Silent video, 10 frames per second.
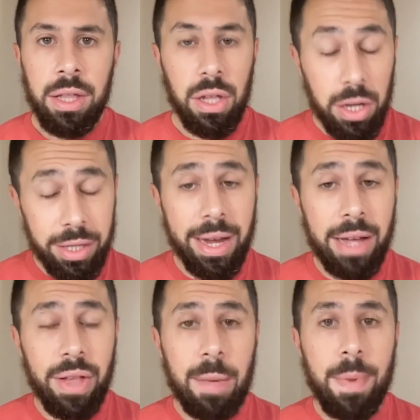The thing
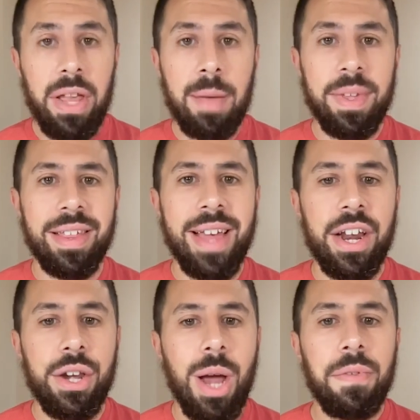I like about him is he's
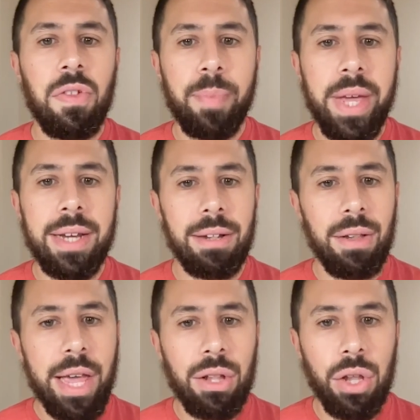got enough speed to
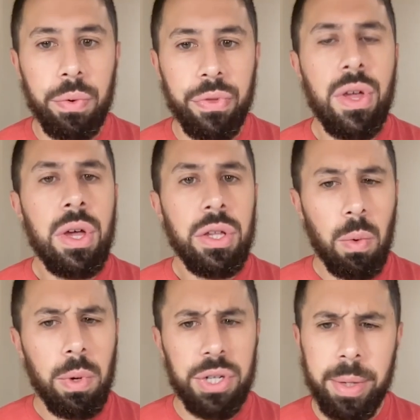lay close
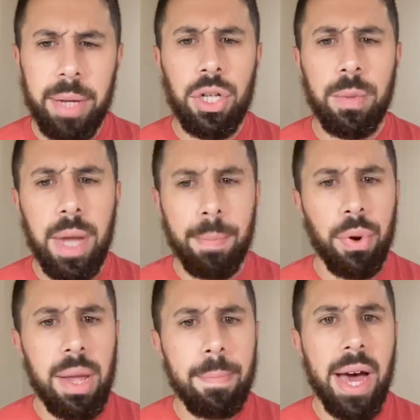to what should be a
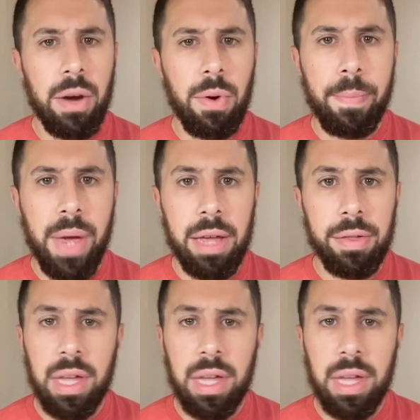pretty moderate pace.